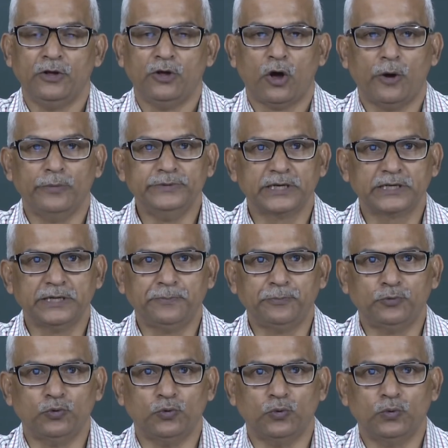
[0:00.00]
Objective
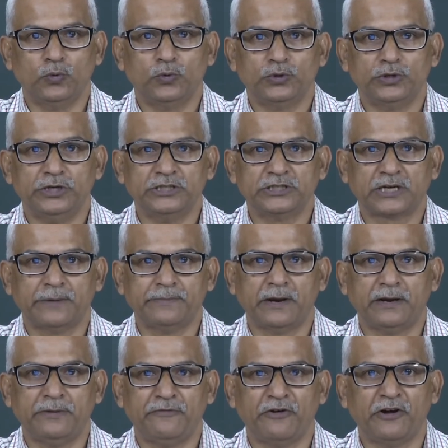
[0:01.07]
2, describe the
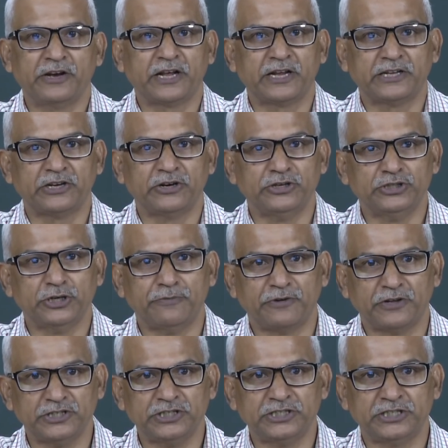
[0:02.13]
different categories of
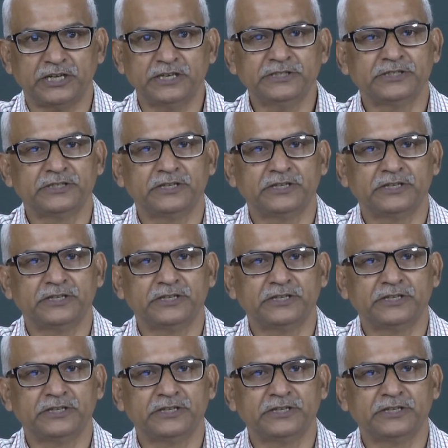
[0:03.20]
registers.